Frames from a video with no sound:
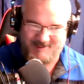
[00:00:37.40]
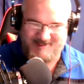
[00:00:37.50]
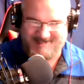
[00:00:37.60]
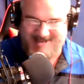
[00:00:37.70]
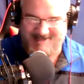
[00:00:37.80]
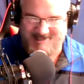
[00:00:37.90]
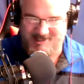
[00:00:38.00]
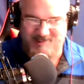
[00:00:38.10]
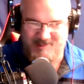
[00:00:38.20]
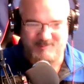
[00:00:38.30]
on today's
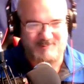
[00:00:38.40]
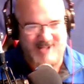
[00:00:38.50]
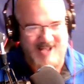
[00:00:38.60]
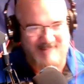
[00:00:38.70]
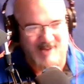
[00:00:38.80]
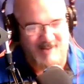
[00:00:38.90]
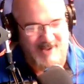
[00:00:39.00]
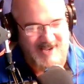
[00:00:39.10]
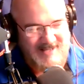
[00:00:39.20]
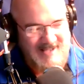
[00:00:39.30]
show, we've got my
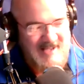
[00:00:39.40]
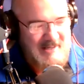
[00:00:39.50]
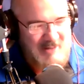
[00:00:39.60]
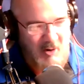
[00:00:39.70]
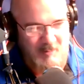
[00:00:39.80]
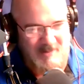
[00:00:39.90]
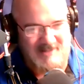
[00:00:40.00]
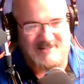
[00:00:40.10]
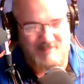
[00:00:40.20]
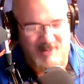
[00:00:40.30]
man, Toby
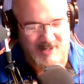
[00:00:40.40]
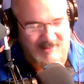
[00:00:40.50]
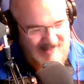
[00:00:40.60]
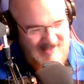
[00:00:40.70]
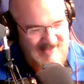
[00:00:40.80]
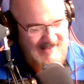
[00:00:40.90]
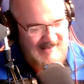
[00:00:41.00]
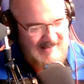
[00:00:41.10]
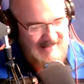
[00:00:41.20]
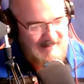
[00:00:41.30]
Smith.
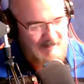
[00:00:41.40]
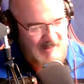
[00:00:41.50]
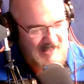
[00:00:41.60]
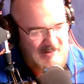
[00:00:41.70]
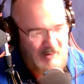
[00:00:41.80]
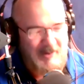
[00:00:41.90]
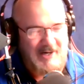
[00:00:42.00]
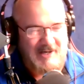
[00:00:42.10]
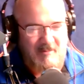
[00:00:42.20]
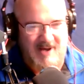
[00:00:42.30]
Um, he's old buddy of